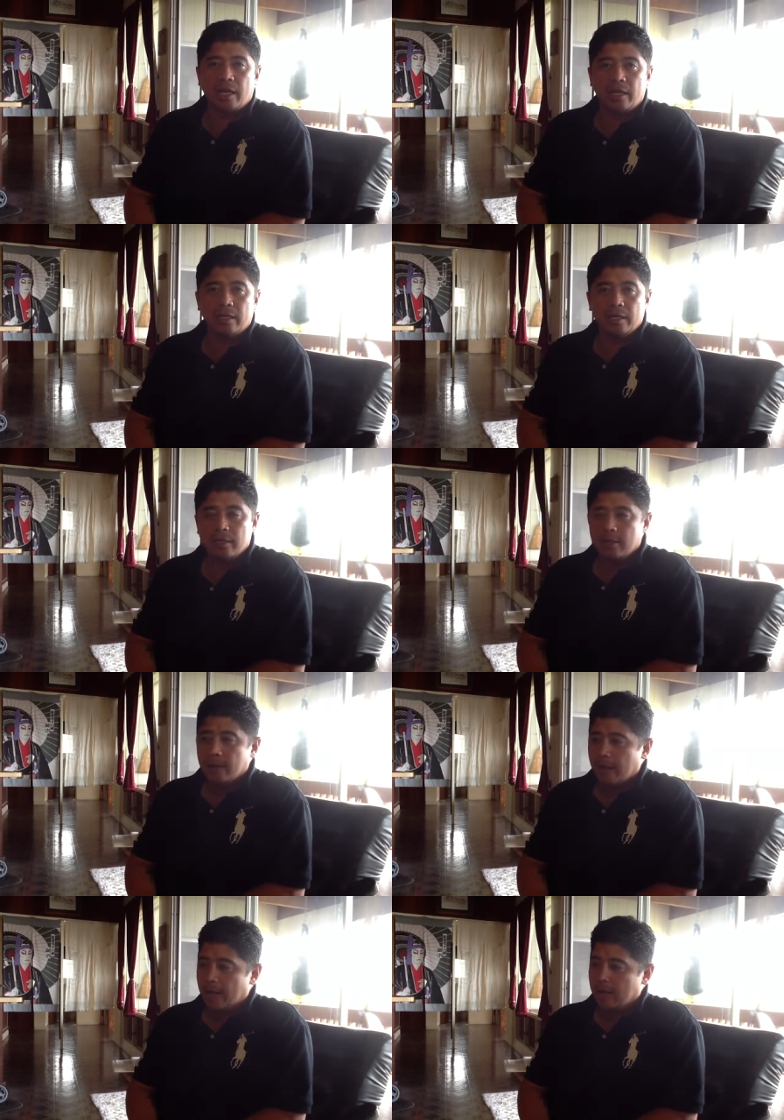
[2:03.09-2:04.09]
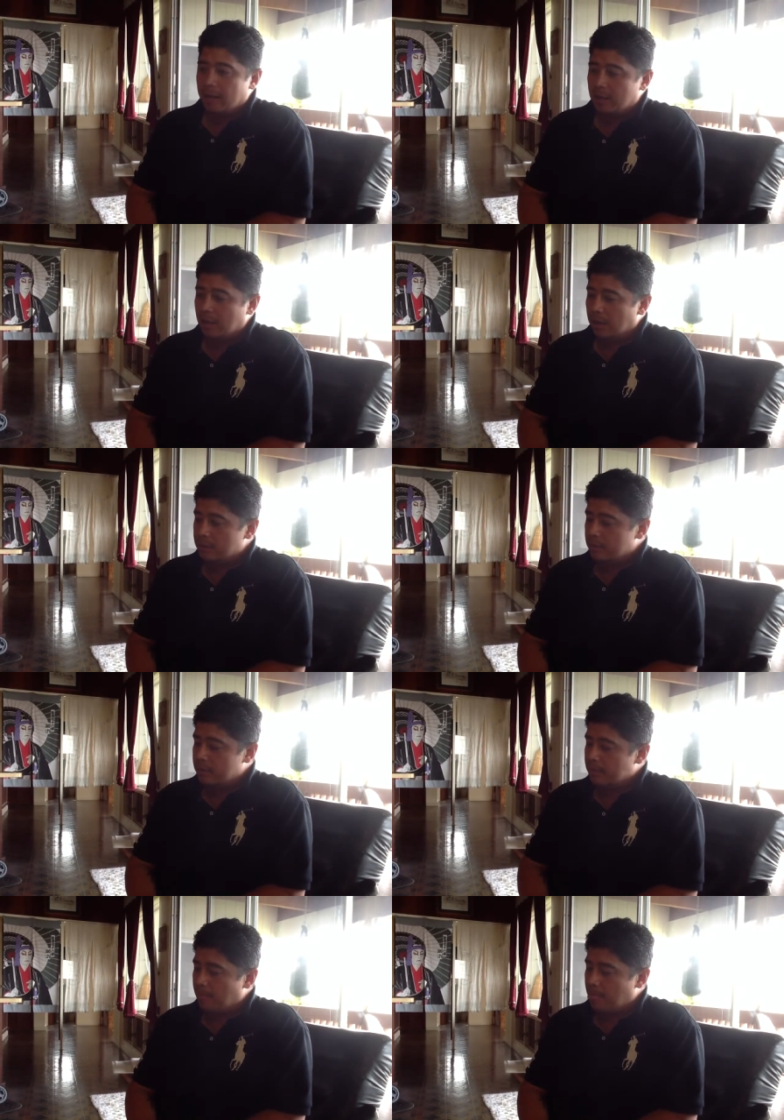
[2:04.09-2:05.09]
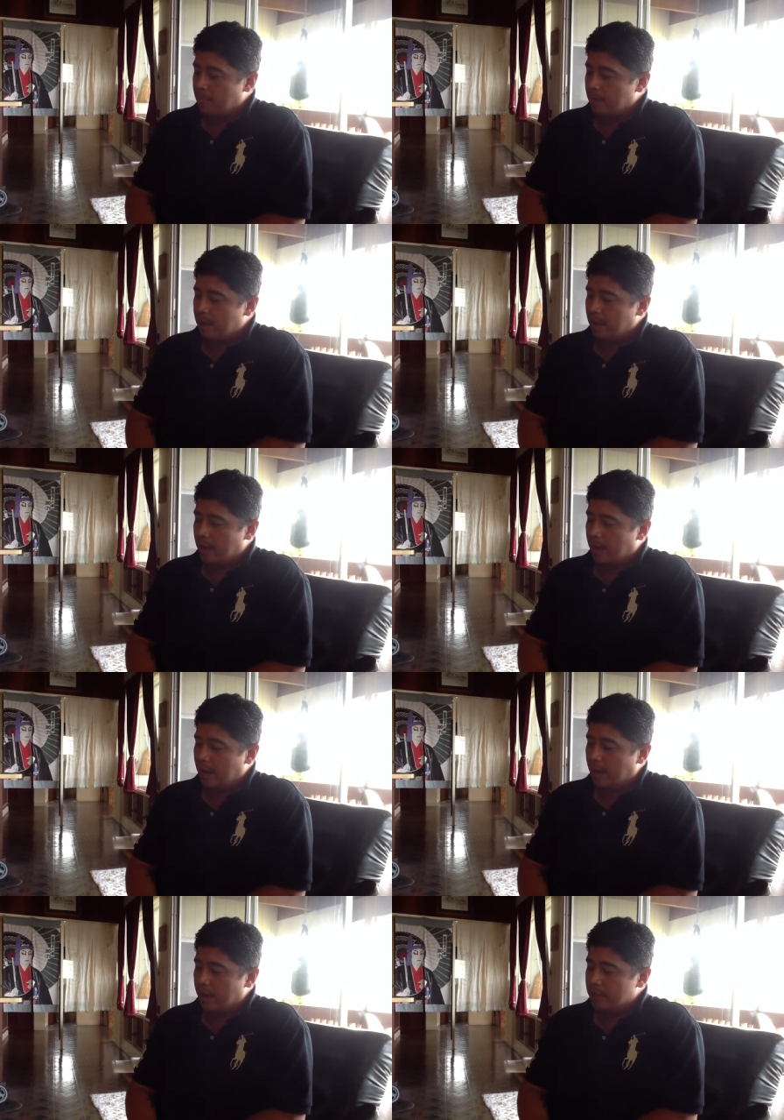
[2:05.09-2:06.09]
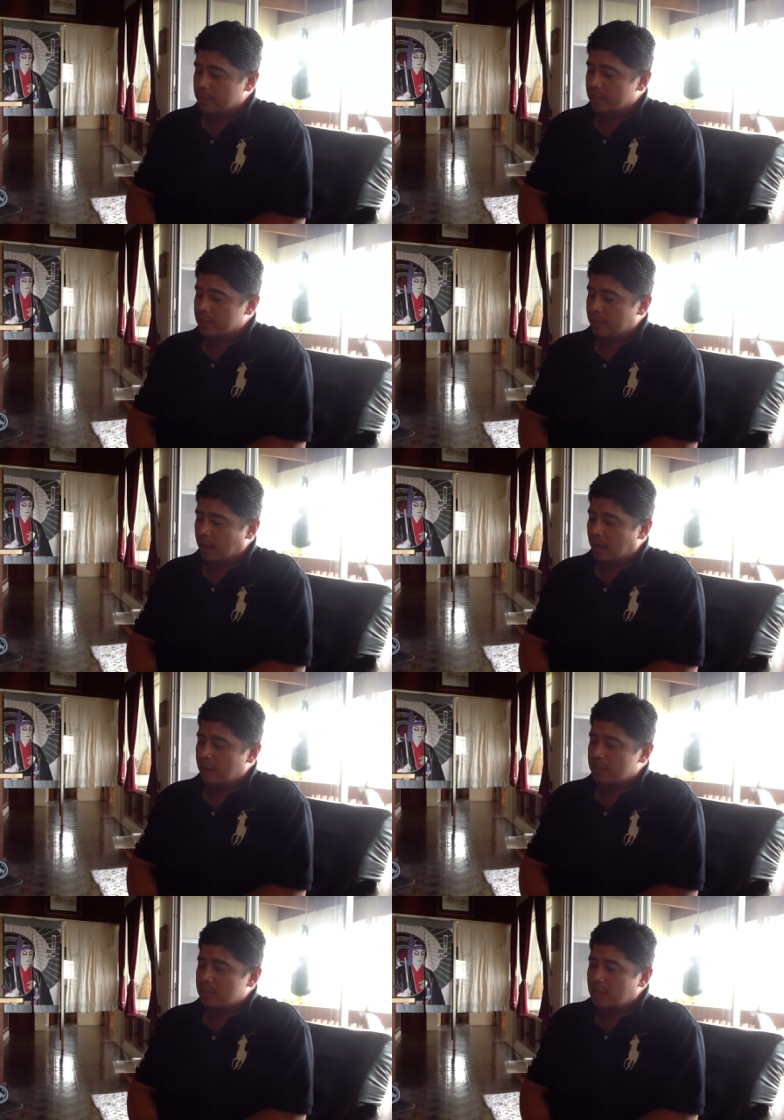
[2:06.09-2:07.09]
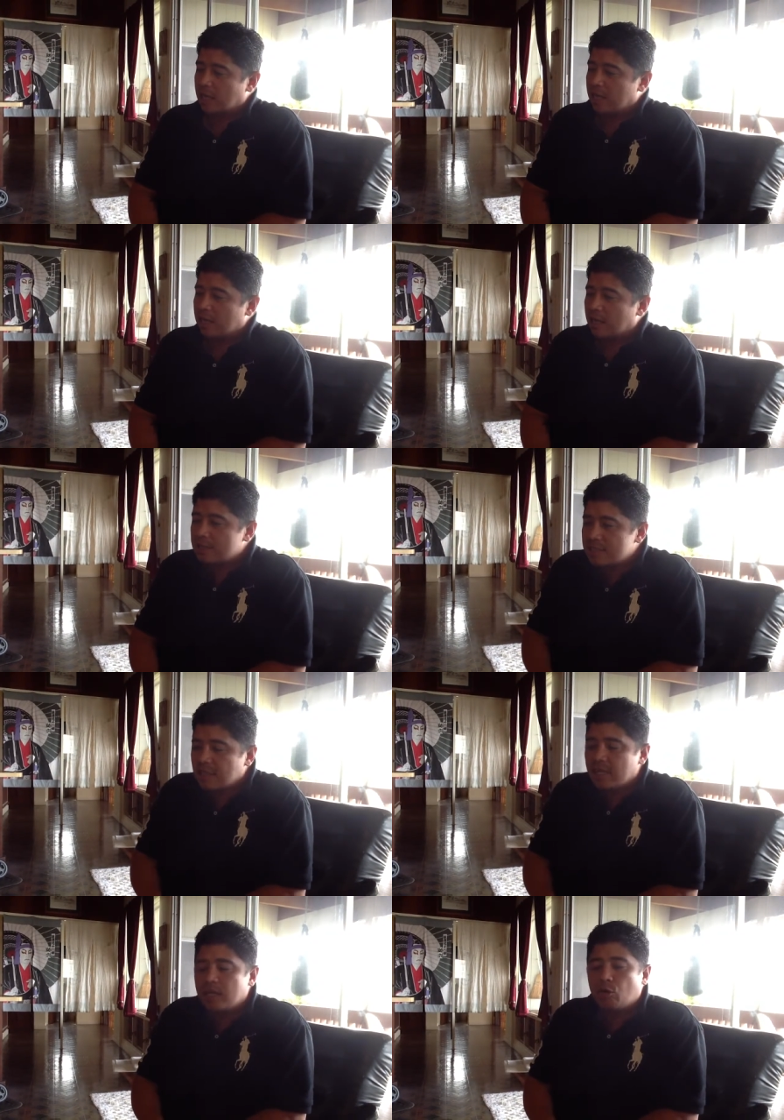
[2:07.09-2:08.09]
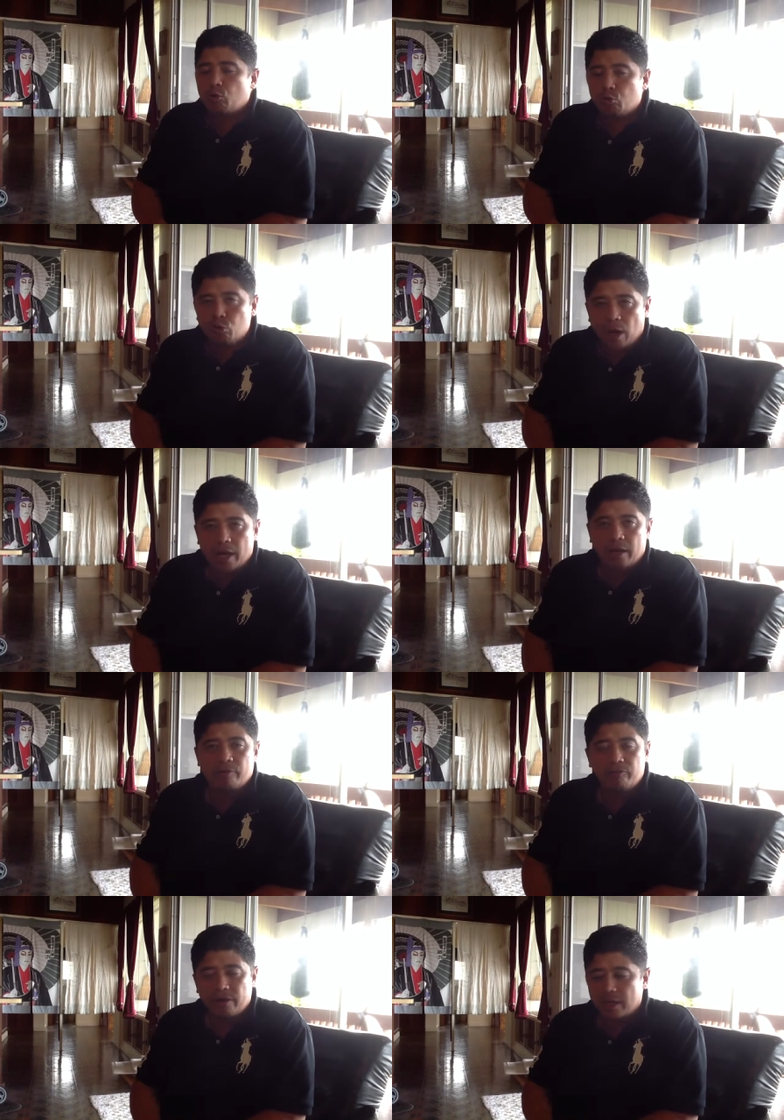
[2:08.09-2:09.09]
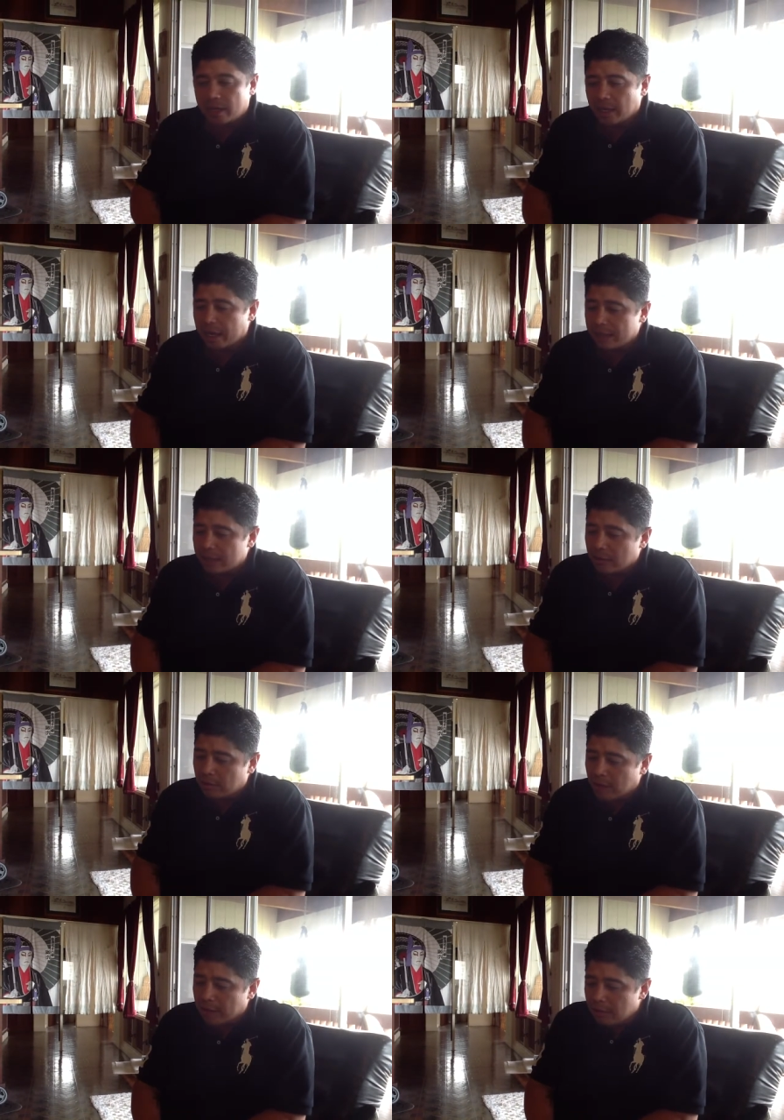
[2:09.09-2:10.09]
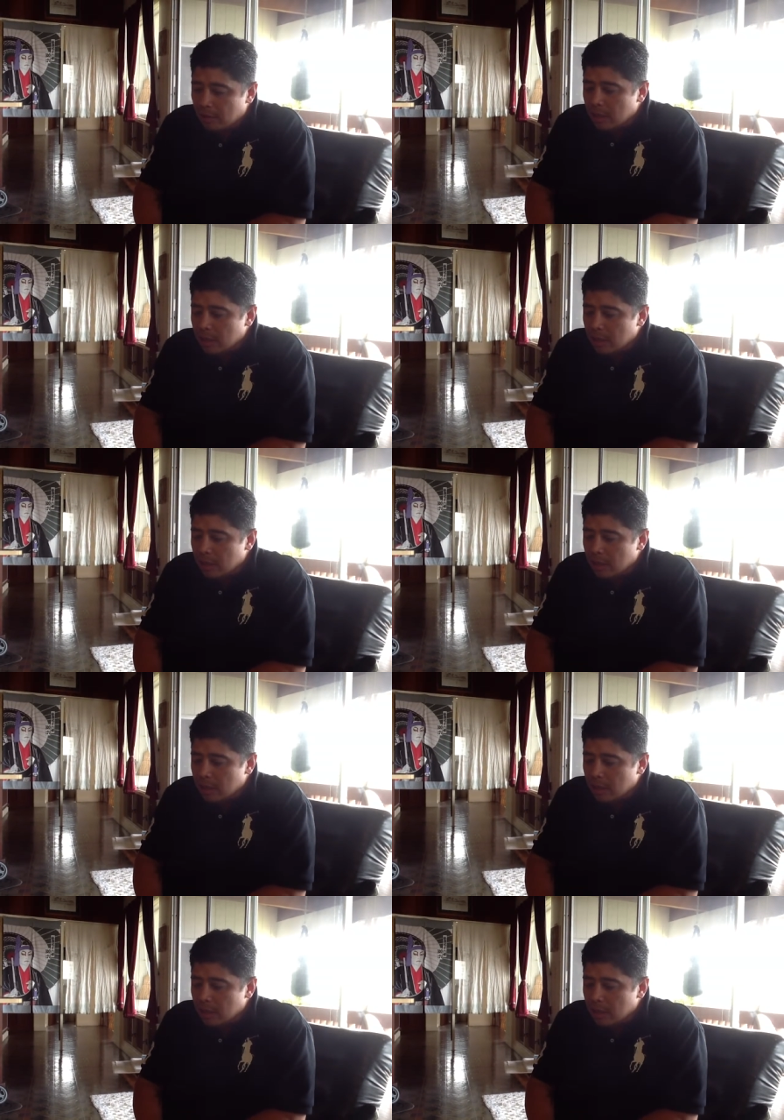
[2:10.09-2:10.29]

and and um, and just stuck in a stuck in a rut of feeling like you know like